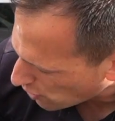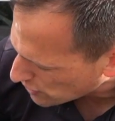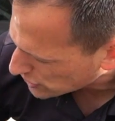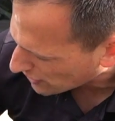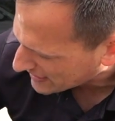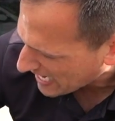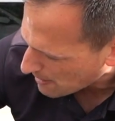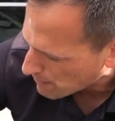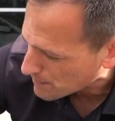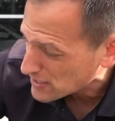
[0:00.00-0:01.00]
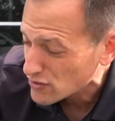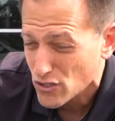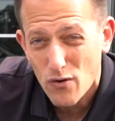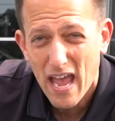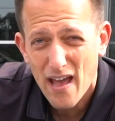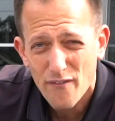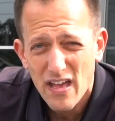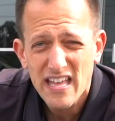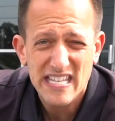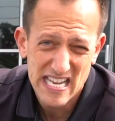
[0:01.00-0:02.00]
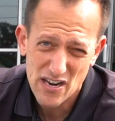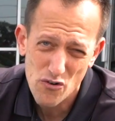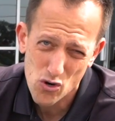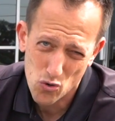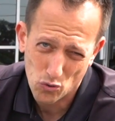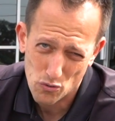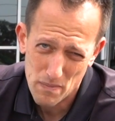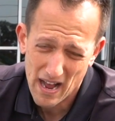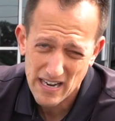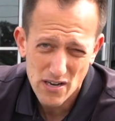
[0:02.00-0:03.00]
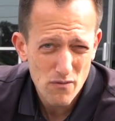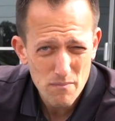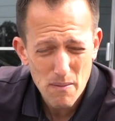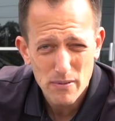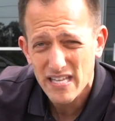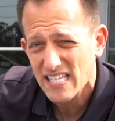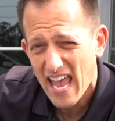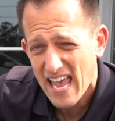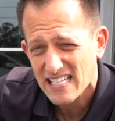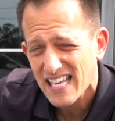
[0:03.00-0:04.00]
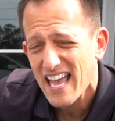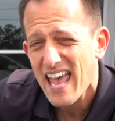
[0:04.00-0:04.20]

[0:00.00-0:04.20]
notice on camera, but you do have the intercooler behind you. Remember, this has